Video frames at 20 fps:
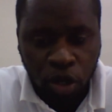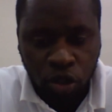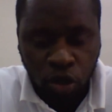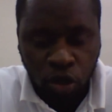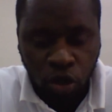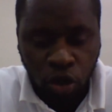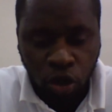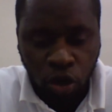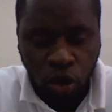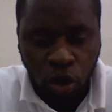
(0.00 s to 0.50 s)

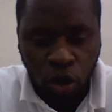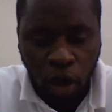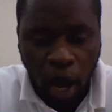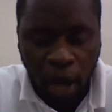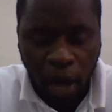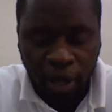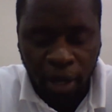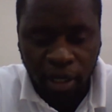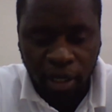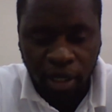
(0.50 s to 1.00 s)
So,
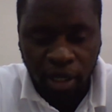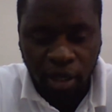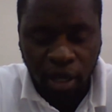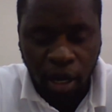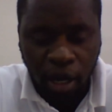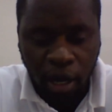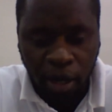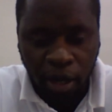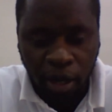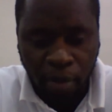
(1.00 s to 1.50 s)
and
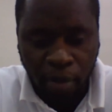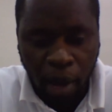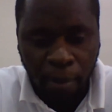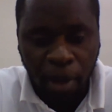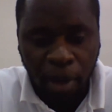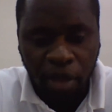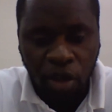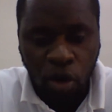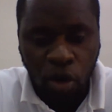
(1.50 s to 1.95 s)
remember,